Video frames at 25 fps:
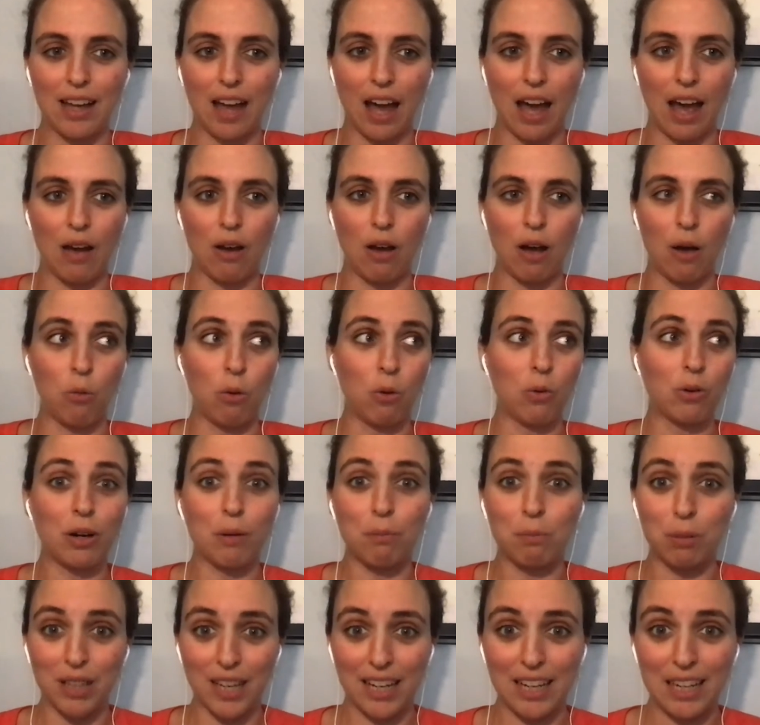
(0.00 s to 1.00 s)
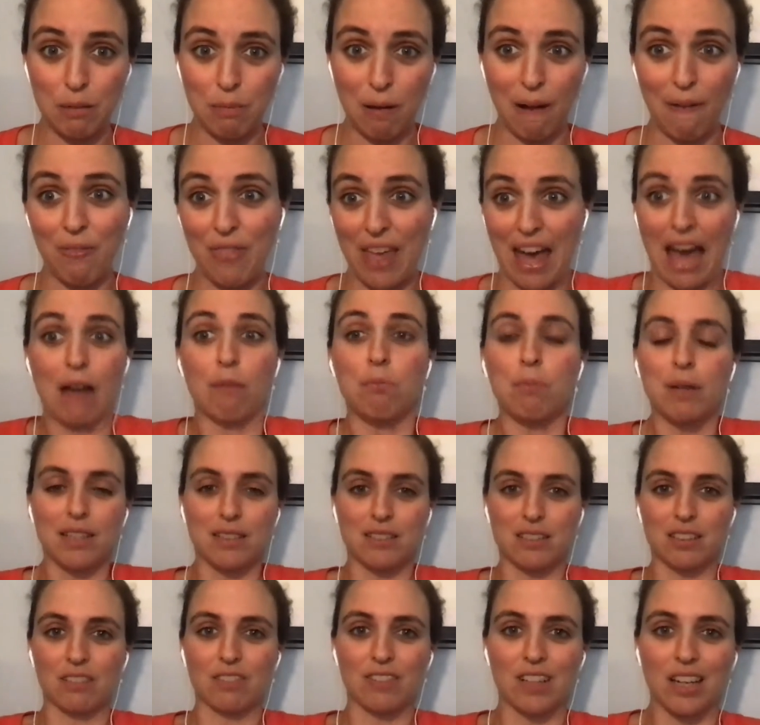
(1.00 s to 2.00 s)
I won't complain about that
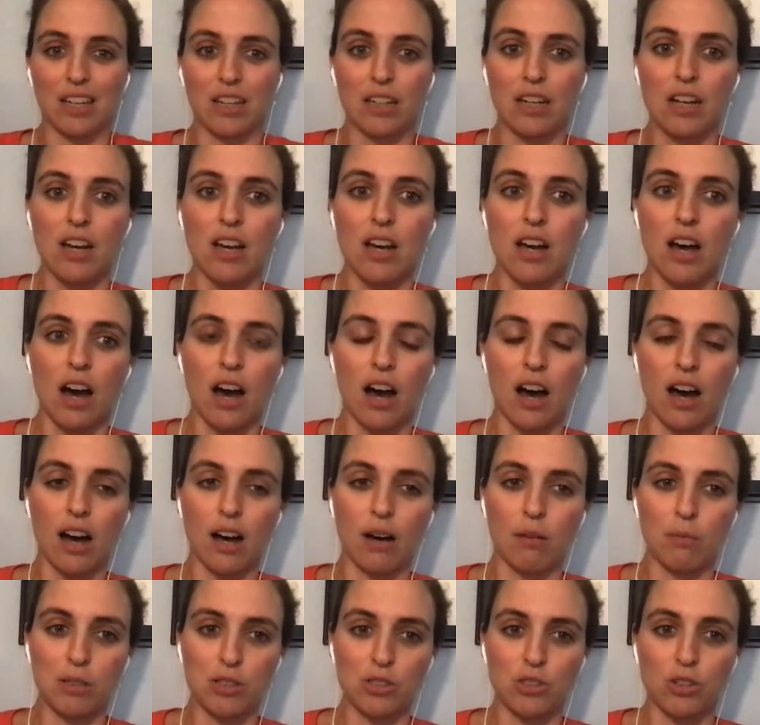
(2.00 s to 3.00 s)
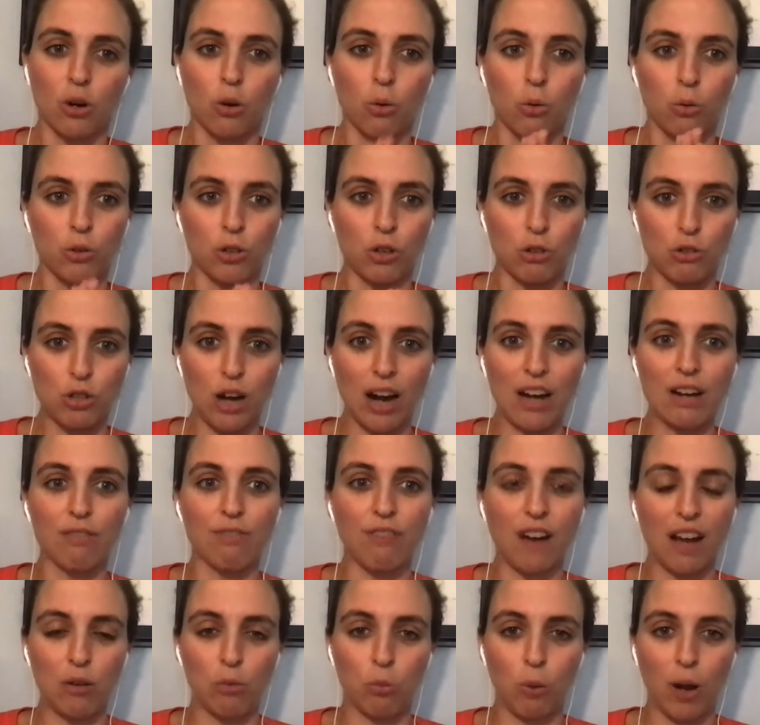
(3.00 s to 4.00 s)
piece of it. And so, trying to
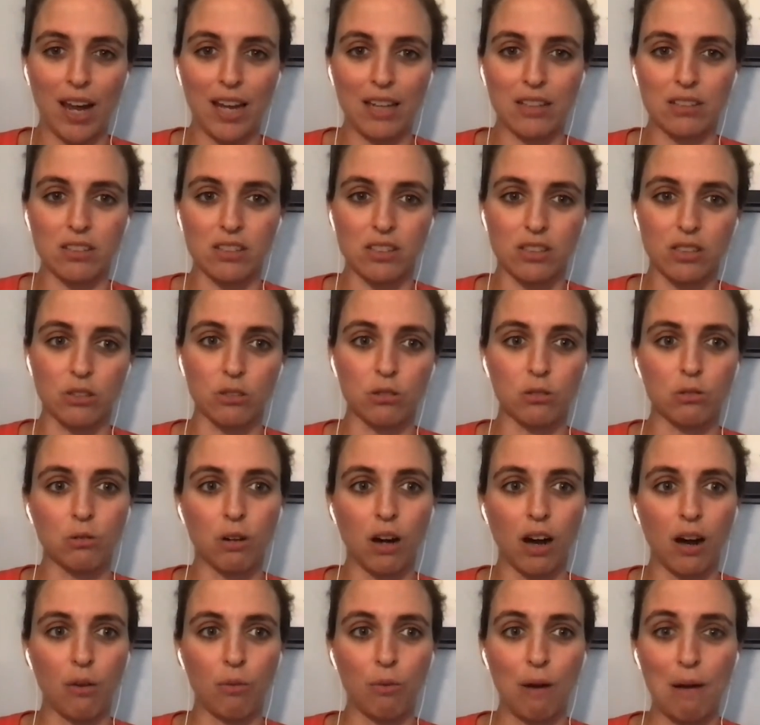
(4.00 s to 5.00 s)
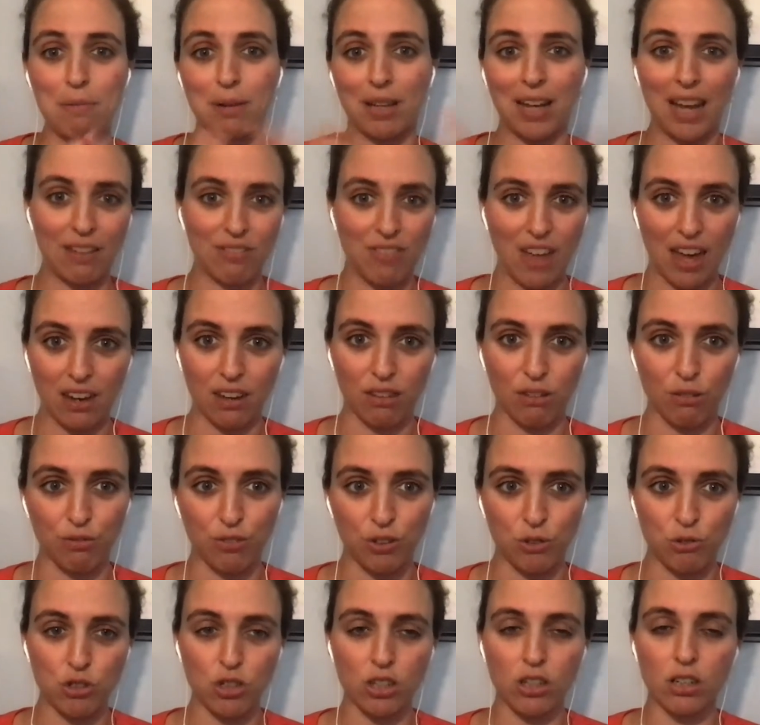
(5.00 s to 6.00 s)
find ways to replicate that in the
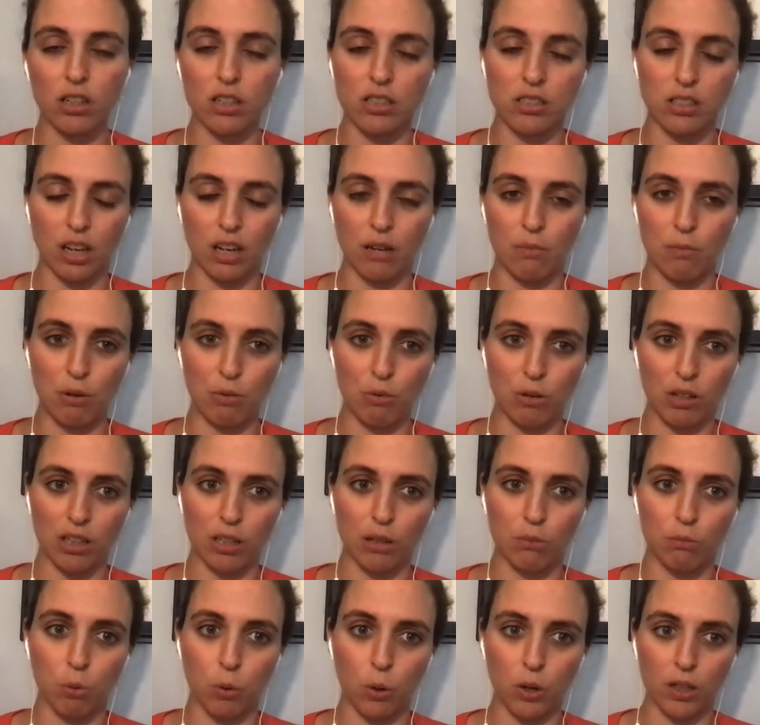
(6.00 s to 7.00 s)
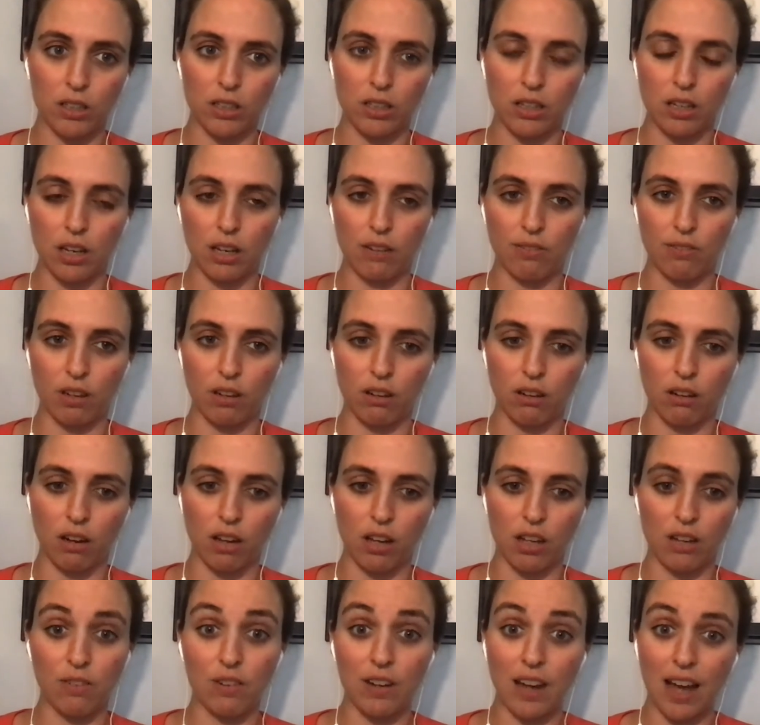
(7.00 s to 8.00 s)
future is going to be really important, even
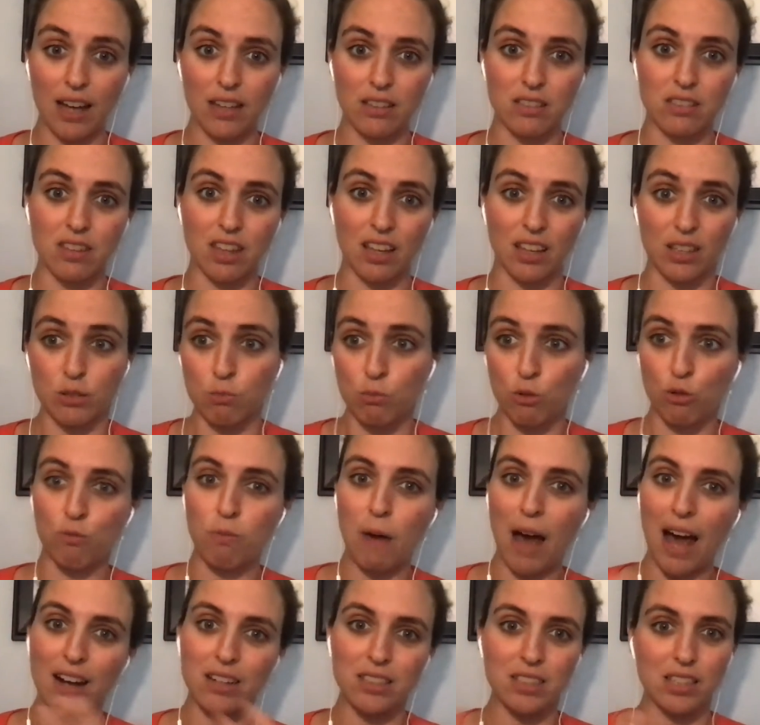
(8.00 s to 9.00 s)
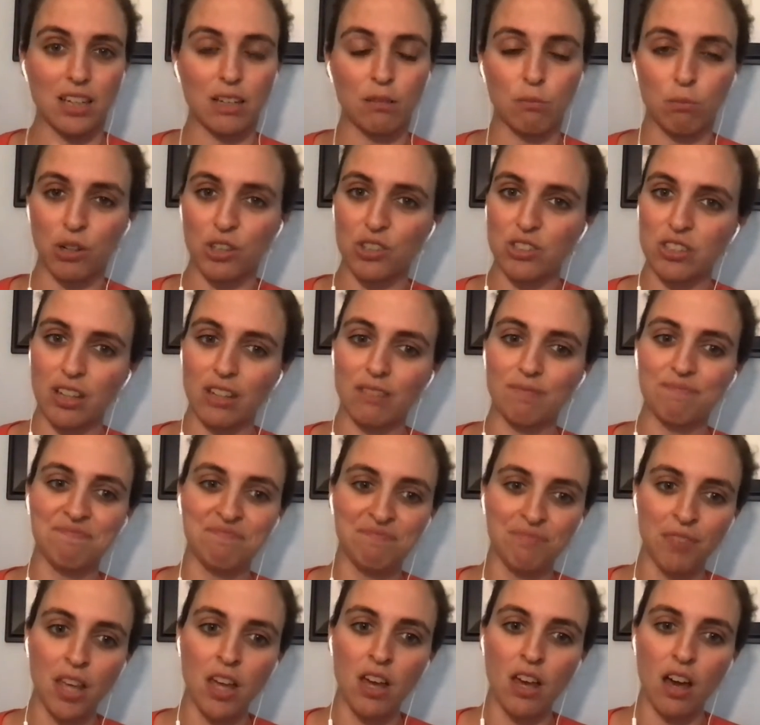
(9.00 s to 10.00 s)
as things move back to in-person.
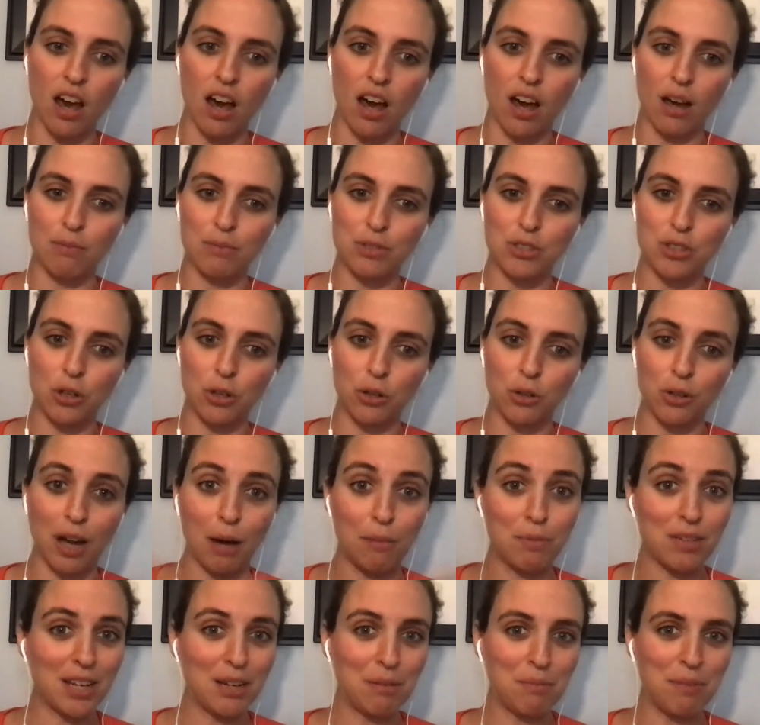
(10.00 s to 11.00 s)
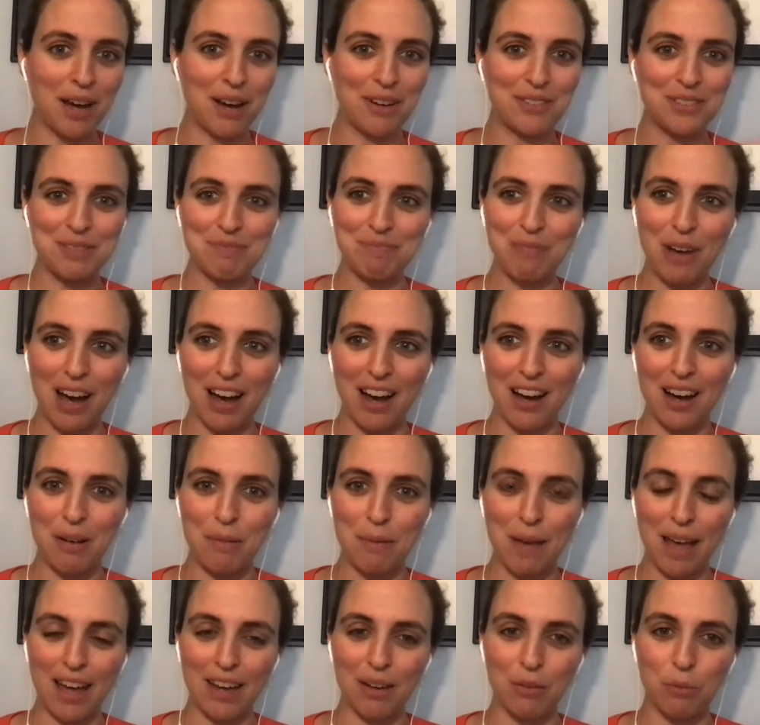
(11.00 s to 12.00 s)
So come to Inbound,
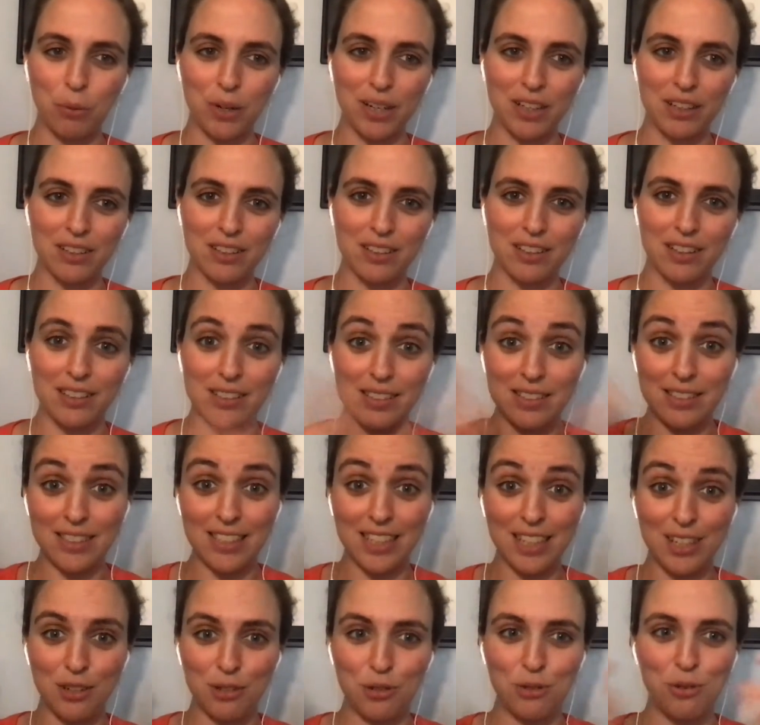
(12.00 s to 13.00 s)
and we'll see